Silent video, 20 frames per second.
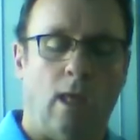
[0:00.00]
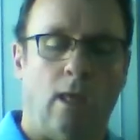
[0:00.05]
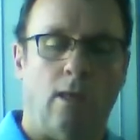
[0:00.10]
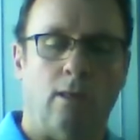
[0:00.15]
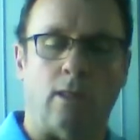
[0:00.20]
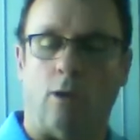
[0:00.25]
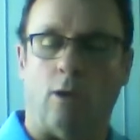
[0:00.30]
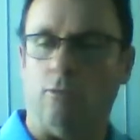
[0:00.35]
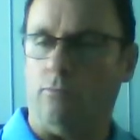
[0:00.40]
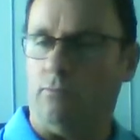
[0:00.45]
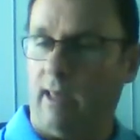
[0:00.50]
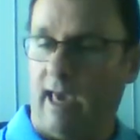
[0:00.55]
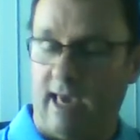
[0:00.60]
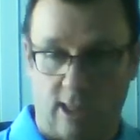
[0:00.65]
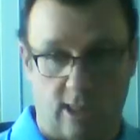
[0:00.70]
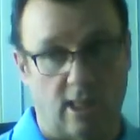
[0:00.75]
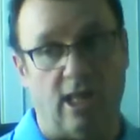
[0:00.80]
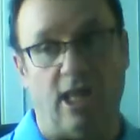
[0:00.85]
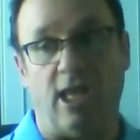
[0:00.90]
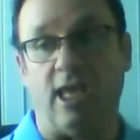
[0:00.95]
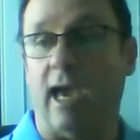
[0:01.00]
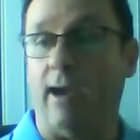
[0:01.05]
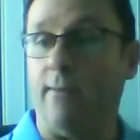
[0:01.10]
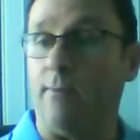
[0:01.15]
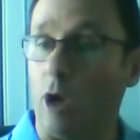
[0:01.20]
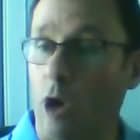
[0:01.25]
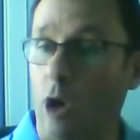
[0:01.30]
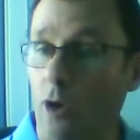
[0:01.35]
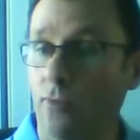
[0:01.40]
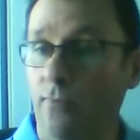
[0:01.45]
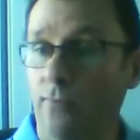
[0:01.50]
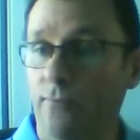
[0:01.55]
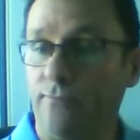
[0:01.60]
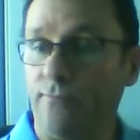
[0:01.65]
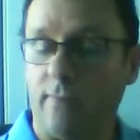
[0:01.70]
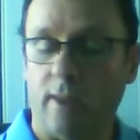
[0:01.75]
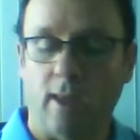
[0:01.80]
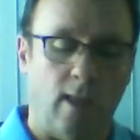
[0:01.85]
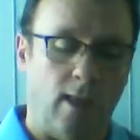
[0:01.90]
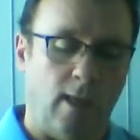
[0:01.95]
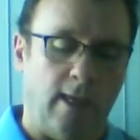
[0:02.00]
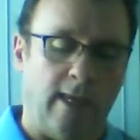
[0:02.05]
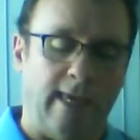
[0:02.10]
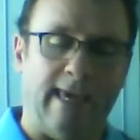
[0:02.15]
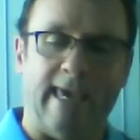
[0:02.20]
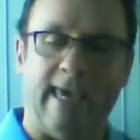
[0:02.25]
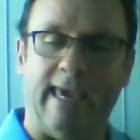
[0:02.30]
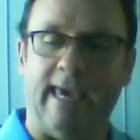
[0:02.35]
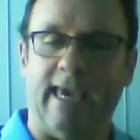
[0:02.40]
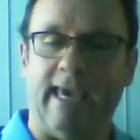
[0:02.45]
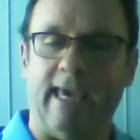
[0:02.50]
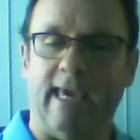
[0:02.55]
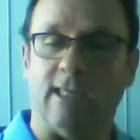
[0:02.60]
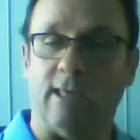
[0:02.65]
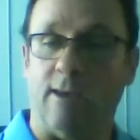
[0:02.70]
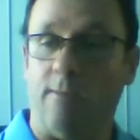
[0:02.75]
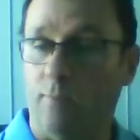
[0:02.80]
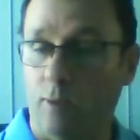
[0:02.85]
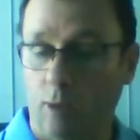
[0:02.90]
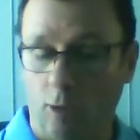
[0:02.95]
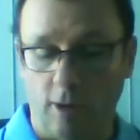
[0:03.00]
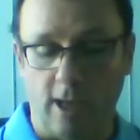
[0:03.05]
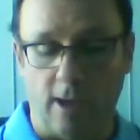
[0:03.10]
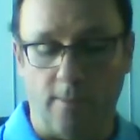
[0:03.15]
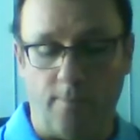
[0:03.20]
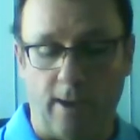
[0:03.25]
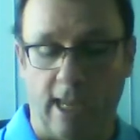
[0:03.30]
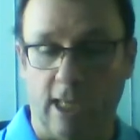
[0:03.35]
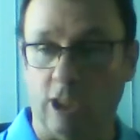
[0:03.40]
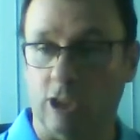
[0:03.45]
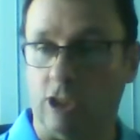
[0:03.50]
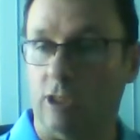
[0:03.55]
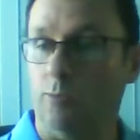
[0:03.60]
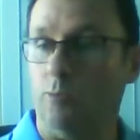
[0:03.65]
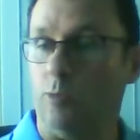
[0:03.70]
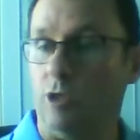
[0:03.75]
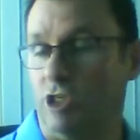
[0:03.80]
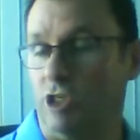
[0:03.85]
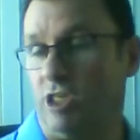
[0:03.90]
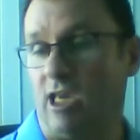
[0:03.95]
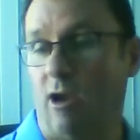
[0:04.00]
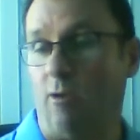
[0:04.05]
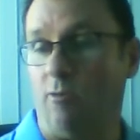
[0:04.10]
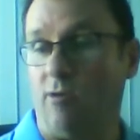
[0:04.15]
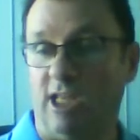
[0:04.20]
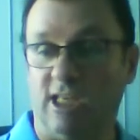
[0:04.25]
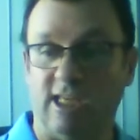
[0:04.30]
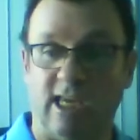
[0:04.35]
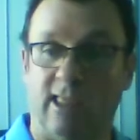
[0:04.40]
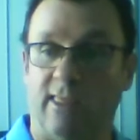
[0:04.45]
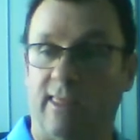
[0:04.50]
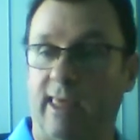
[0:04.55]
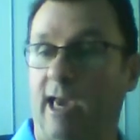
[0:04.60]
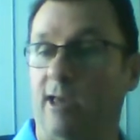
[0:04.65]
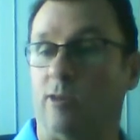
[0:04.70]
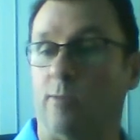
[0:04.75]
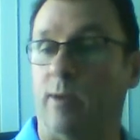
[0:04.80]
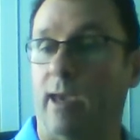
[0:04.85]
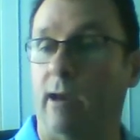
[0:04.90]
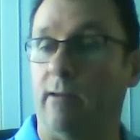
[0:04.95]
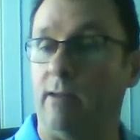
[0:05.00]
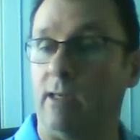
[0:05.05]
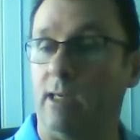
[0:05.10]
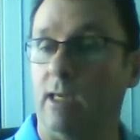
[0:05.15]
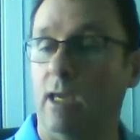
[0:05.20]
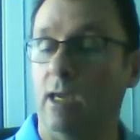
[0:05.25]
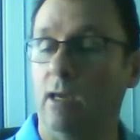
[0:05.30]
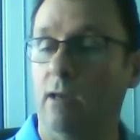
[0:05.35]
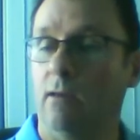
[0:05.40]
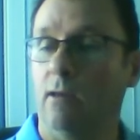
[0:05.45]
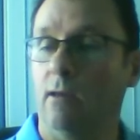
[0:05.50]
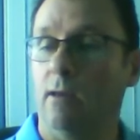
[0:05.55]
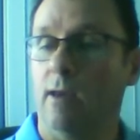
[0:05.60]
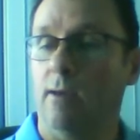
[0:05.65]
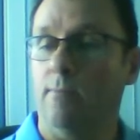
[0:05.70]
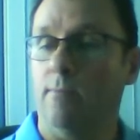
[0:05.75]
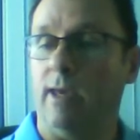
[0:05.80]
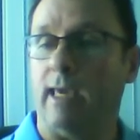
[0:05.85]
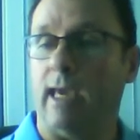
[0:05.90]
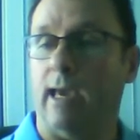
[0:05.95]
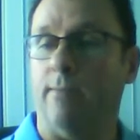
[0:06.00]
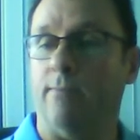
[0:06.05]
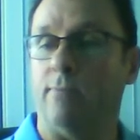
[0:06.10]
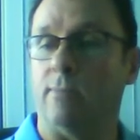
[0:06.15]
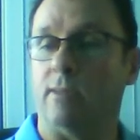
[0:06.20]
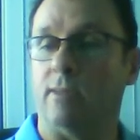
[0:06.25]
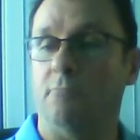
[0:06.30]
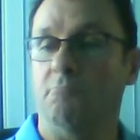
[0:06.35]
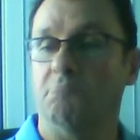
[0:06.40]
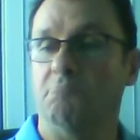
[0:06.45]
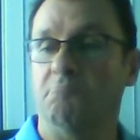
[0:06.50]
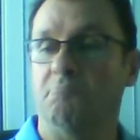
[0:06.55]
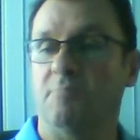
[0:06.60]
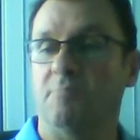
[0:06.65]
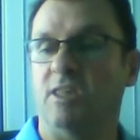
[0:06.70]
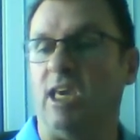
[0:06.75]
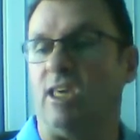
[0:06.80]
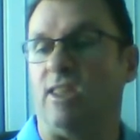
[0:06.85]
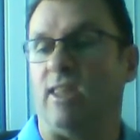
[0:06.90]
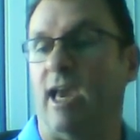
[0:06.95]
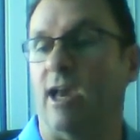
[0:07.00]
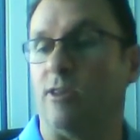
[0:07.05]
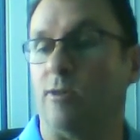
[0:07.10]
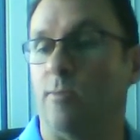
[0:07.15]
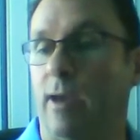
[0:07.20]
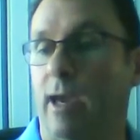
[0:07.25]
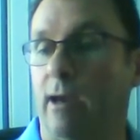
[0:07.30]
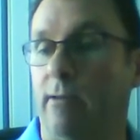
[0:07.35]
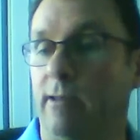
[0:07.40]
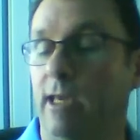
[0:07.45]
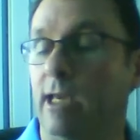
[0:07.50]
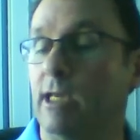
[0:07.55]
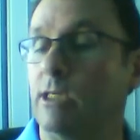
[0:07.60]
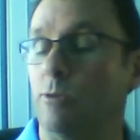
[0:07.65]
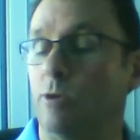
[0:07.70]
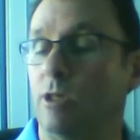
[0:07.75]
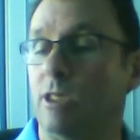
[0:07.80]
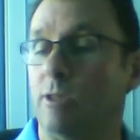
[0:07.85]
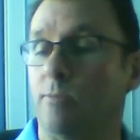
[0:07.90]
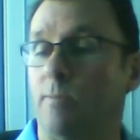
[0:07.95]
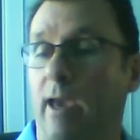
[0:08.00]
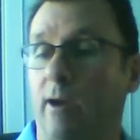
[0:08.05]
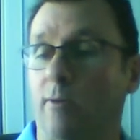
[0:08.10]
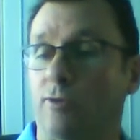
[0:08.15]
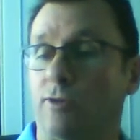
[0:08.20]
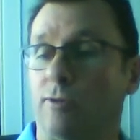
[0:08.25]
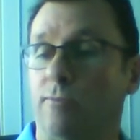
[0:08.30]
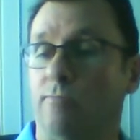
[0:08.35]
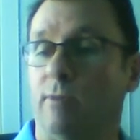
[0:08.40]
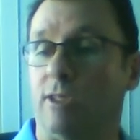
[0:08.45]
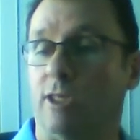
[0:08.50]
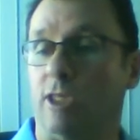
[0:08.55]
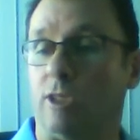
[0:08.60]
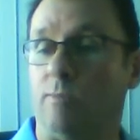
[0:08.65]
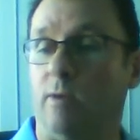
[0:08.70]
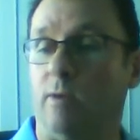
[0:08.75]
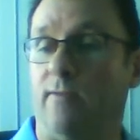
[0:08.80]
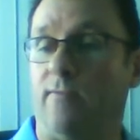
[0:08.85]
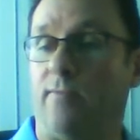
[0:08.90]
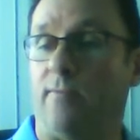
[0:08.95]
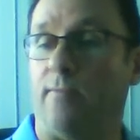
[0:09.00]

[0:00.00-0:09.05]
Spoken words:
So that's the income gone. His employer pension, which is currently £10,000 a year, becomes £6,000 a year to his spouse, Mrs. Smith.